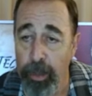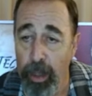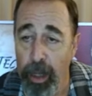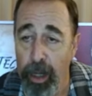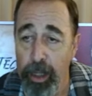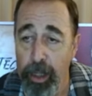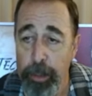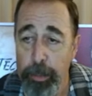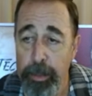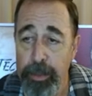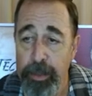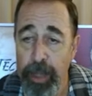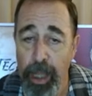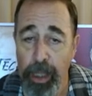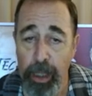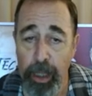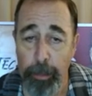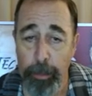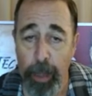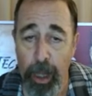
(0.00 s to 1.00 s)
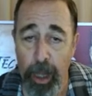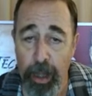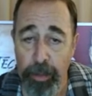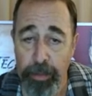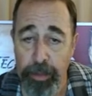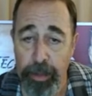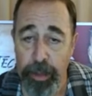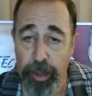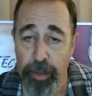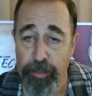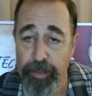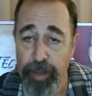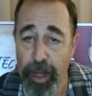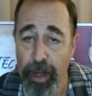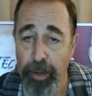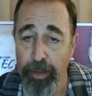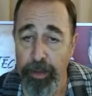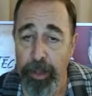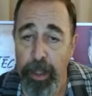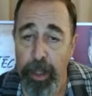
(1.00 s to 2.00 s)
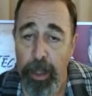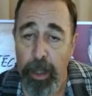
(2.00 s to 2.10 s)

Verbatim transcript: large metallic balls that are found